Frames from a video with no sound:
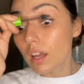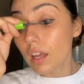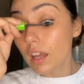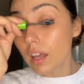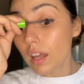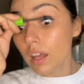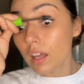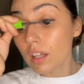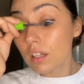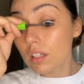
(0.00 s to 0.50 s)

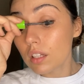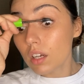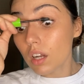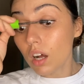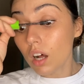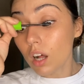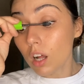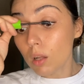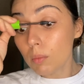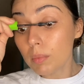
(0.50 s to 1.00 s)
And it
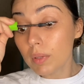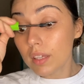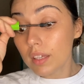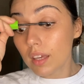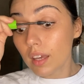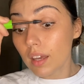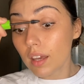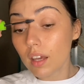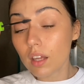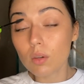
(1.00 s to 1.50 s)
all
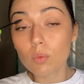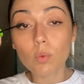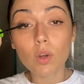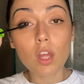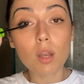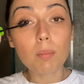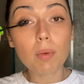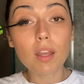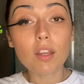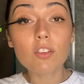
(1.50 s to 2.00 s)
began
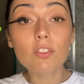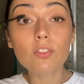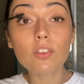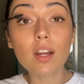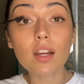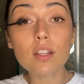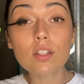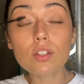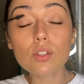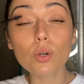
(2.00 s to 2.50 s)
when my
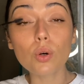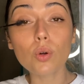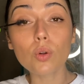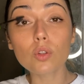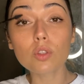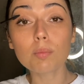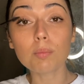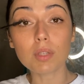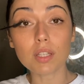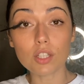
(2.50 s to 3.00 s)
friend
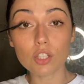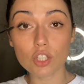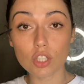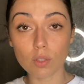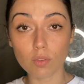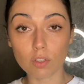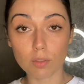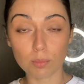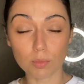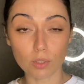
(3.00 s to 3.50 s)
told me she
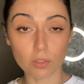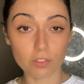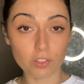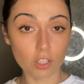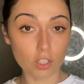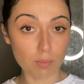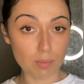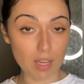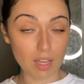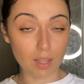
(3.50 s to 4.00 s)
removed
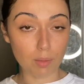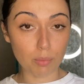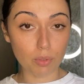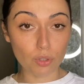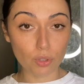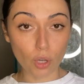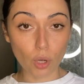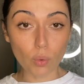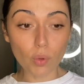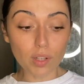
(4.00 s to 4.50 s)
her makeup with
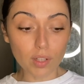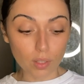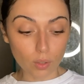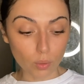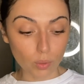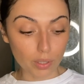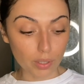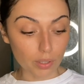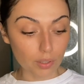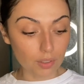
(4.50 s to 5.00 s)
coconut
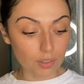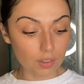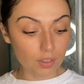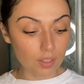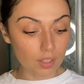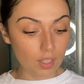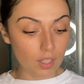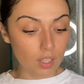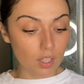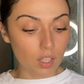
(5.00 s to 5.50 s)
oil,
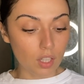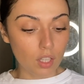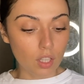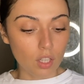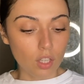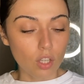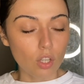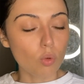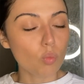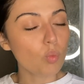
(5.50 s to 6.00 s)

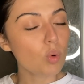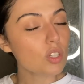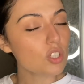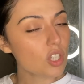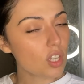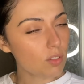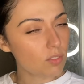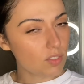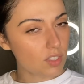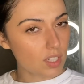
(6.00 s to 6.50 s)
which
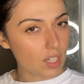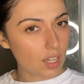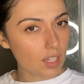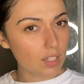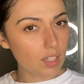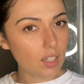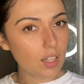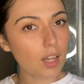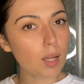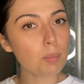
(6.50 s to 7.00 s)
I've done
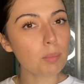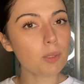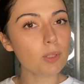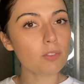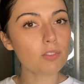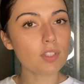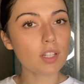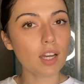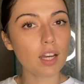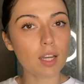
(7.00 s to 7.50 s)
a couple
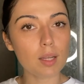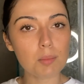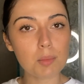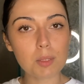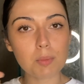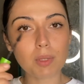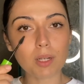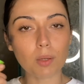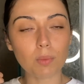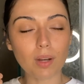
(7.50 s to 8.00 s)
of times,
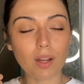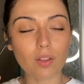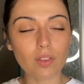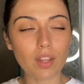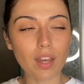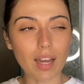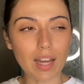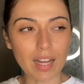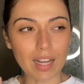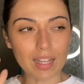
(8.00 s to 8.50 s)
but around
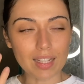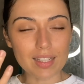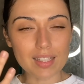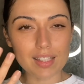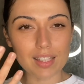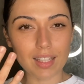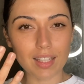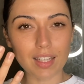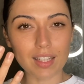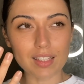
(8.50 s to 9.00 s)
the eyes
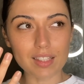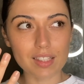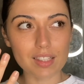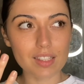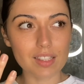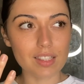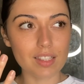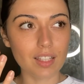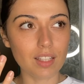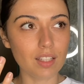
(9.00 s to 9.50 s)
it
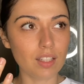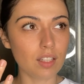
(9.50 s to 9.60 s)
gets